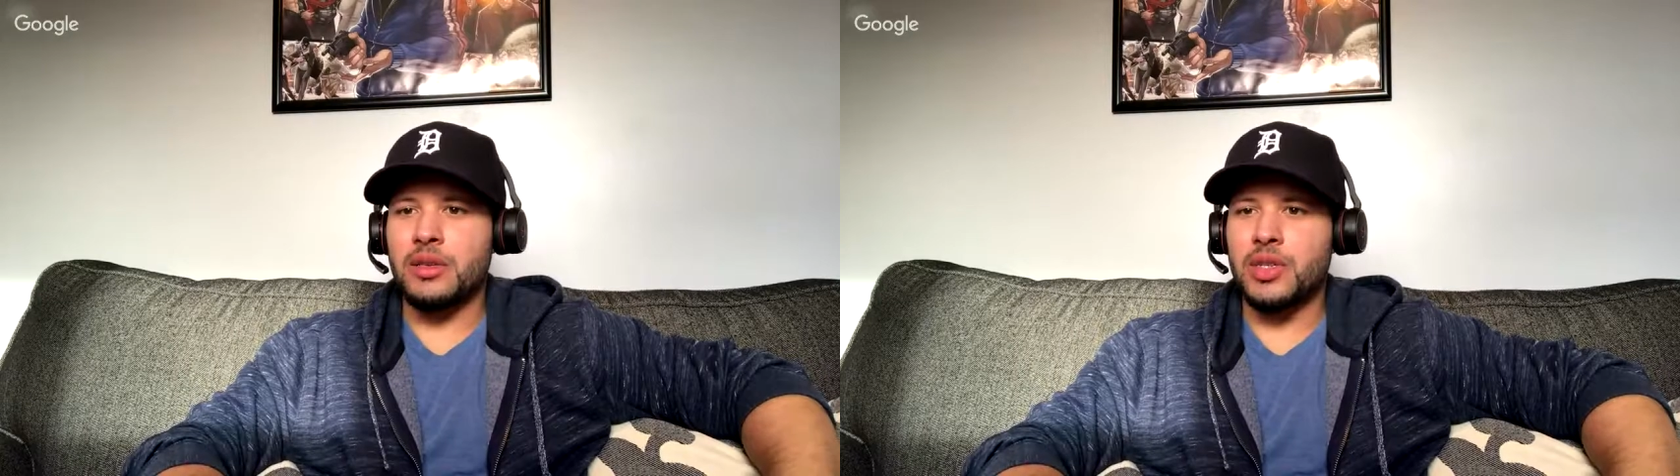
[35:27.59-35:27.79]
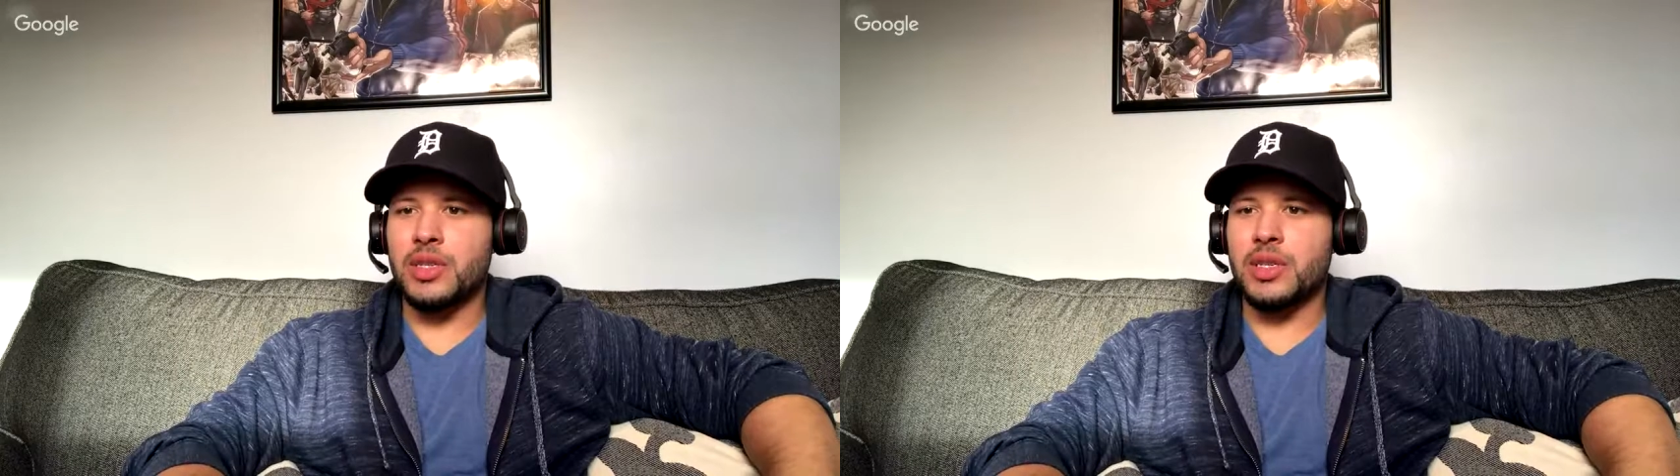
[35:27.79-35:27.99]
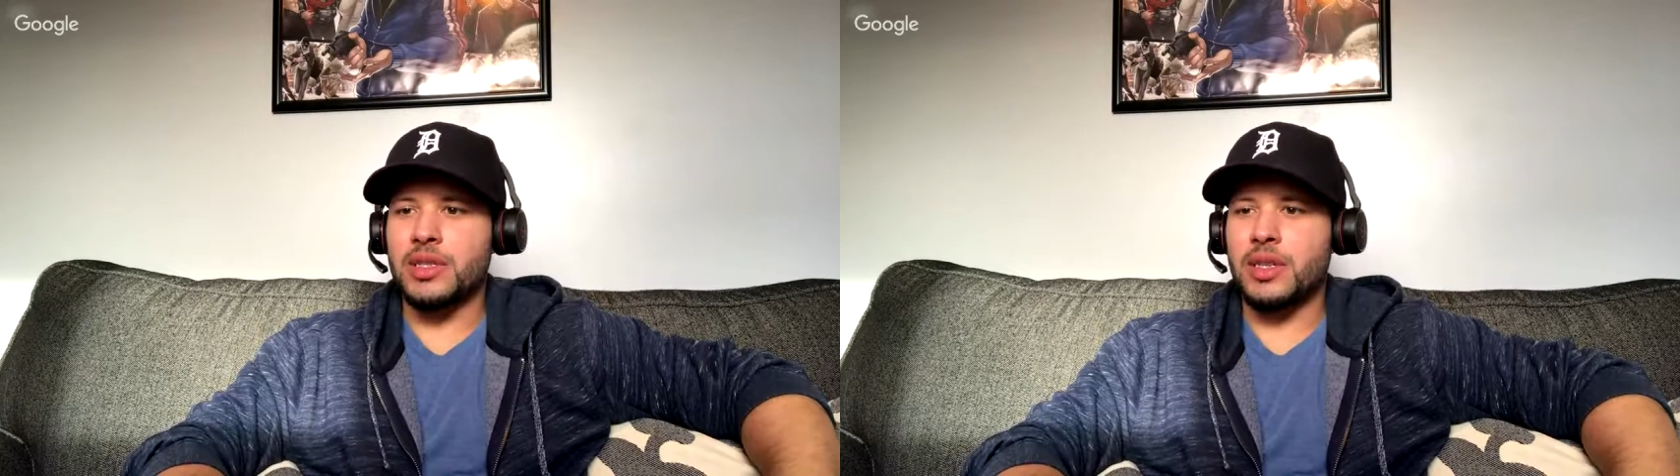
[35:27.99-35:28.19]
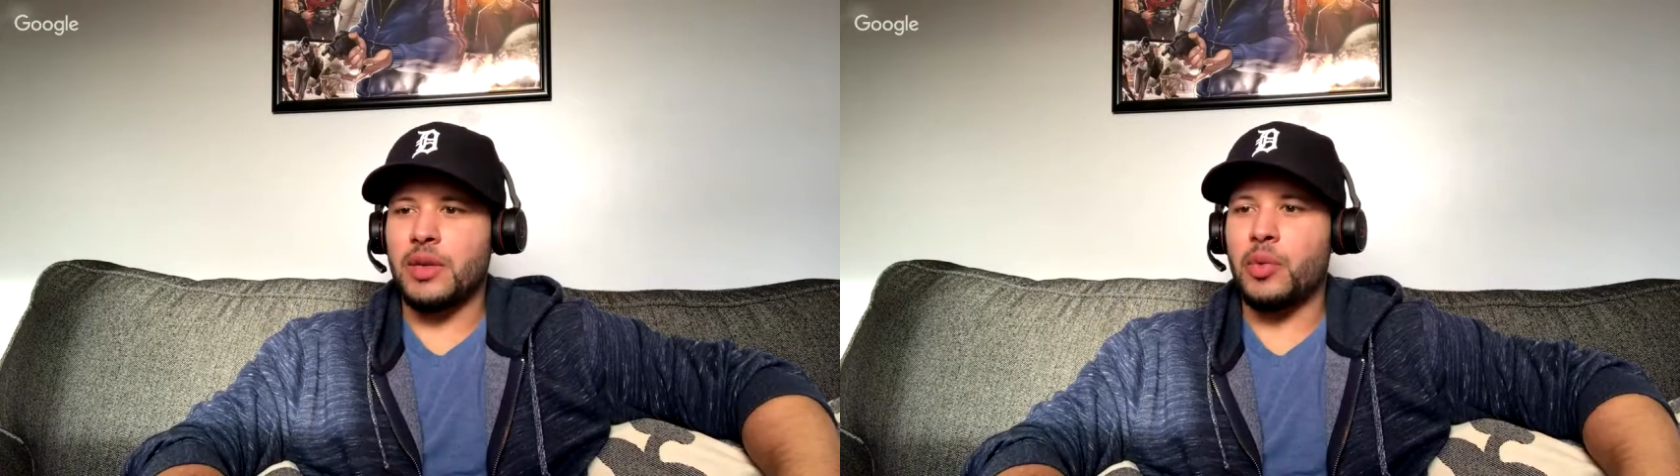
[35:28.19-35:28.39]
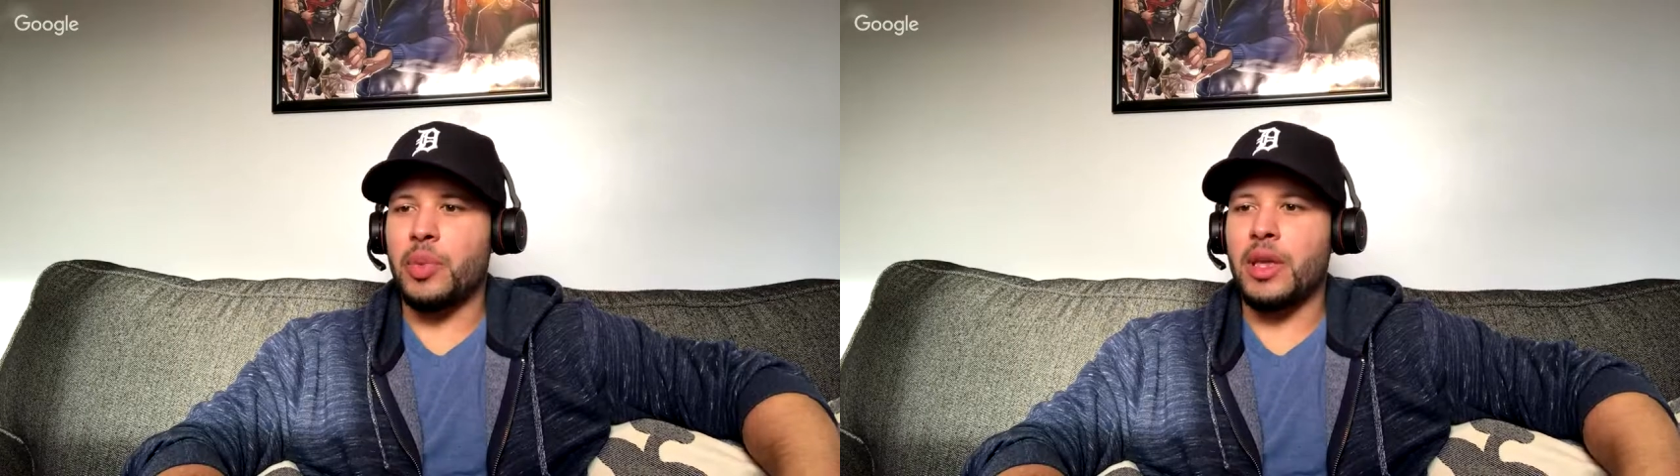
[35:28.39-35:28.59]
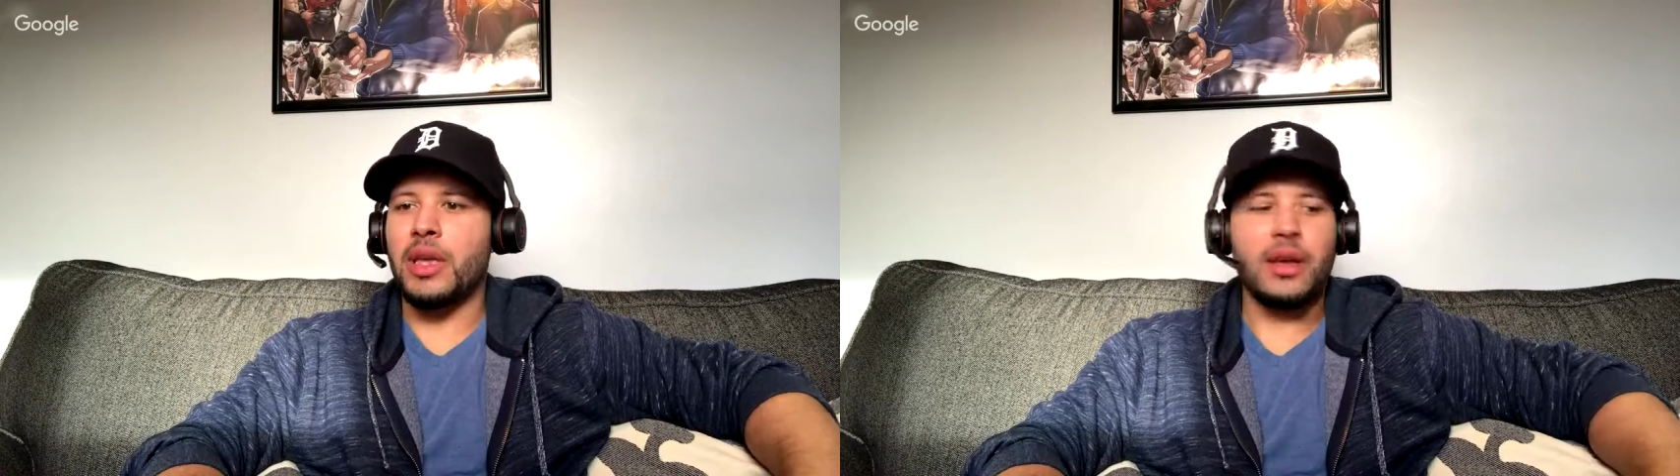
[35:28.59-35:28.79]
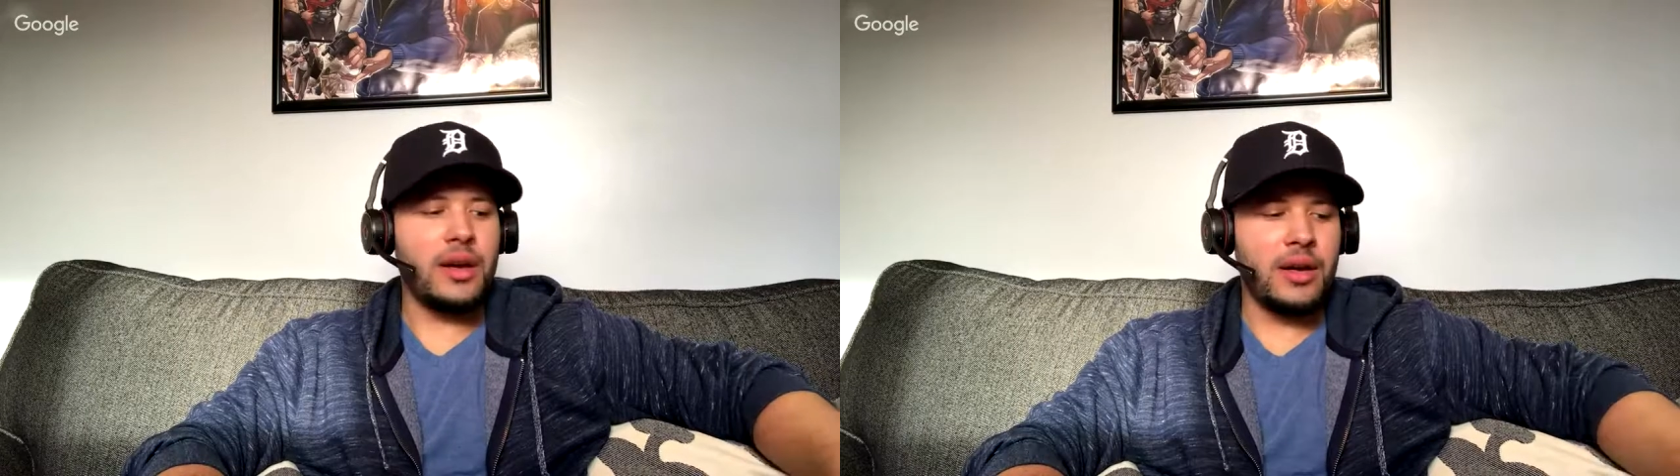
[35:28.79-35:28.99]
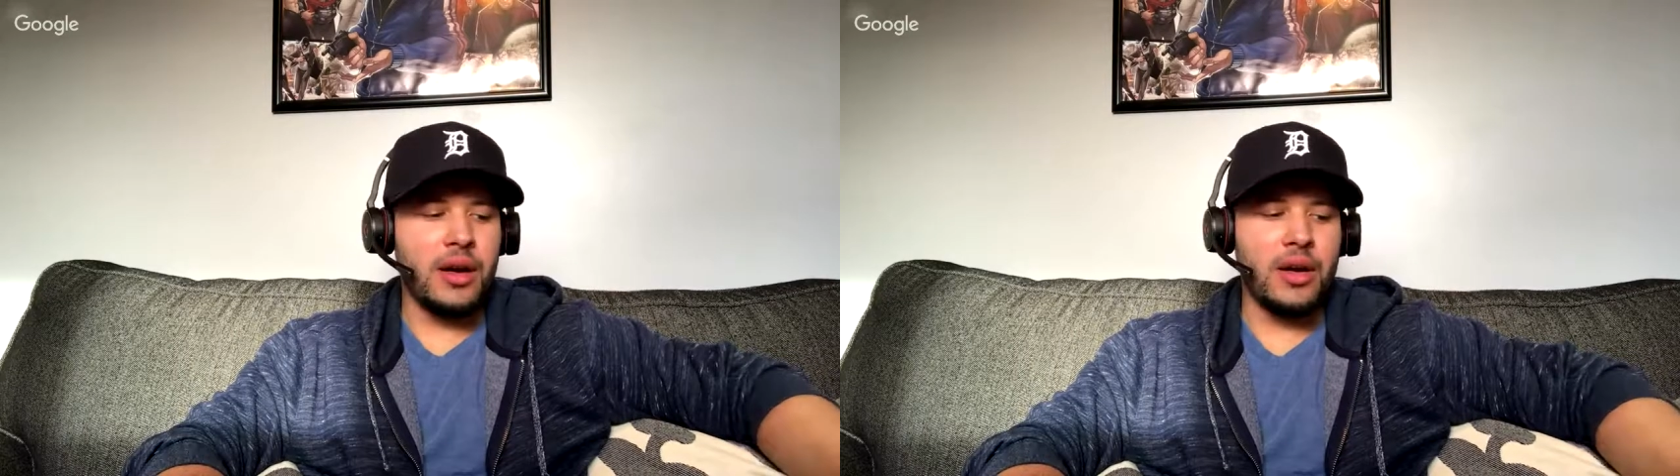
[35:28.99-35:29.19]
just because it would be
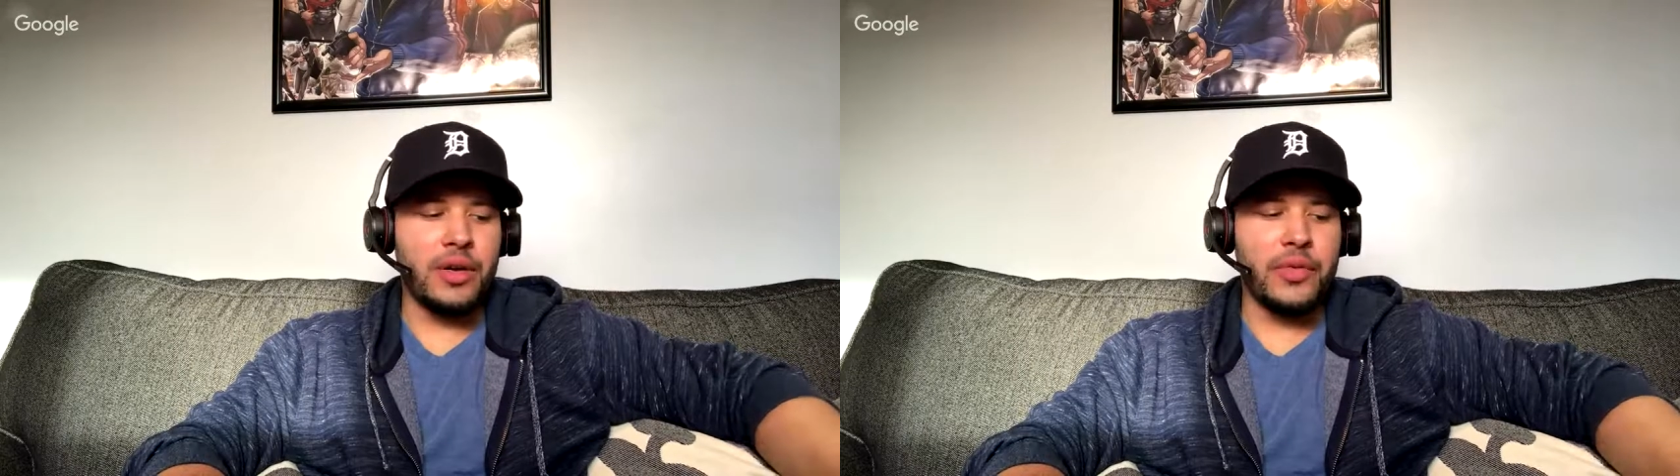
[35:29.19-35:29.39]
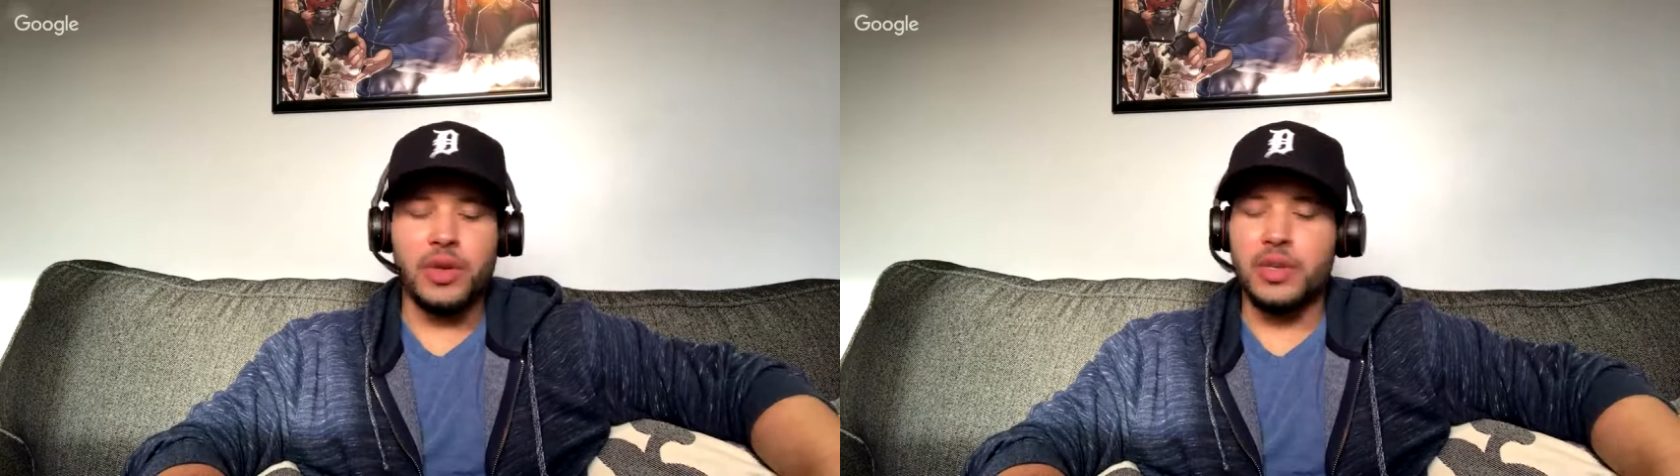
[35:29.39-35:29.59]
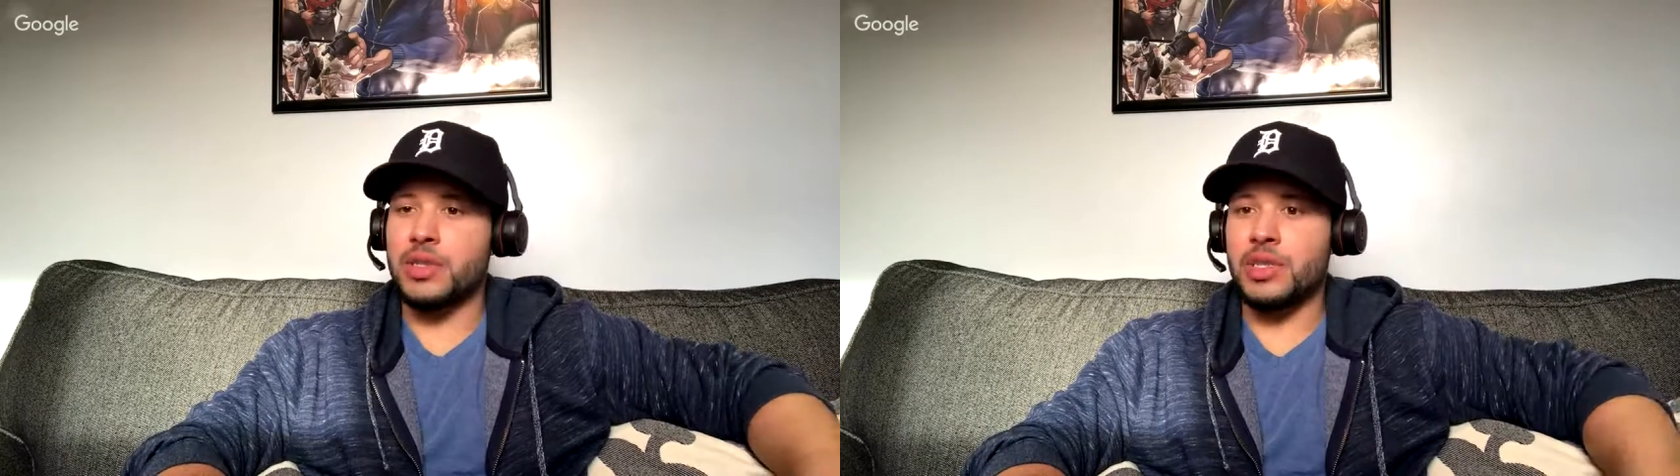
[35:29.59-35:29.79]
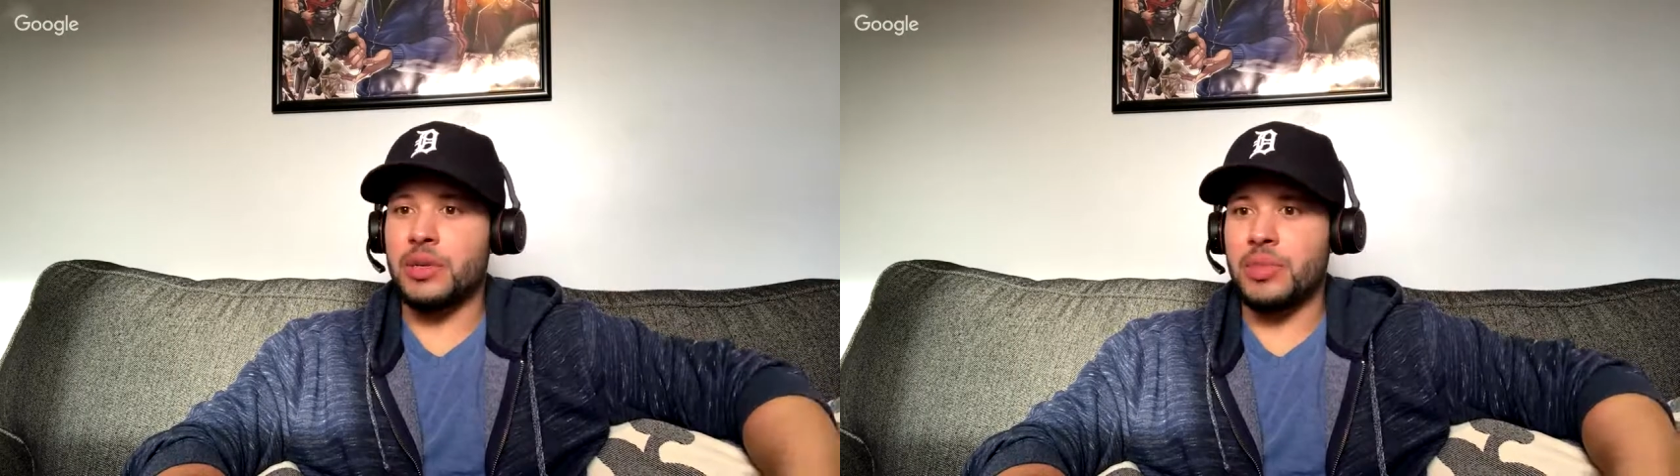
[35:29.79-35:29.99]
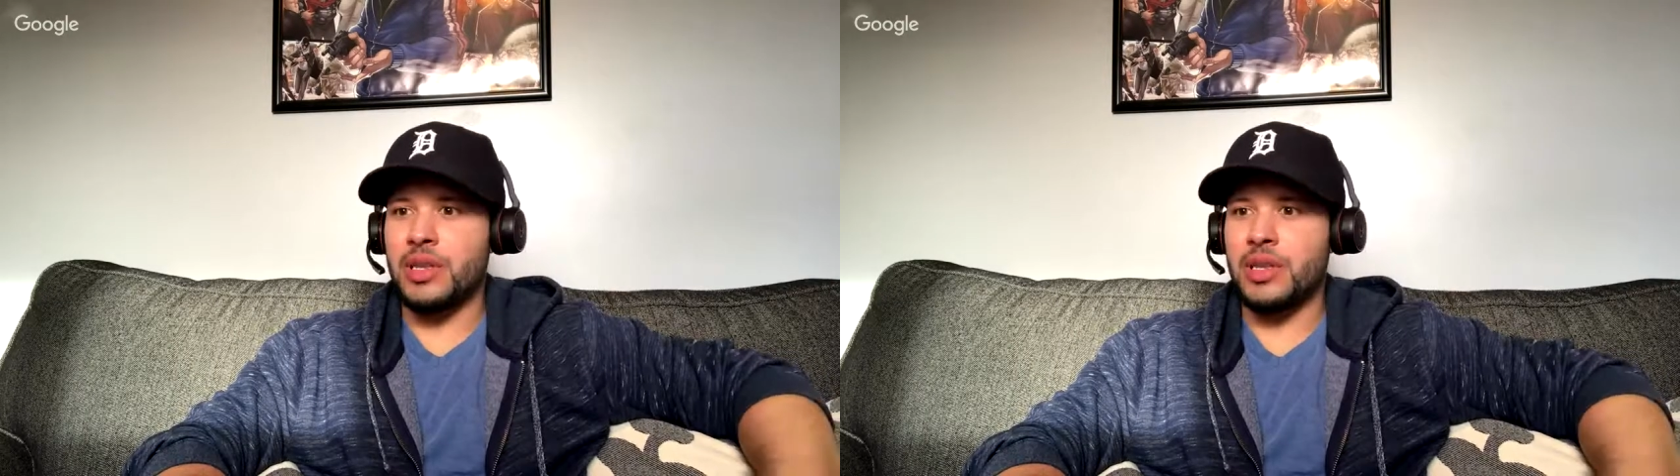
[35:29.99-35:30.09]
harder for us to ship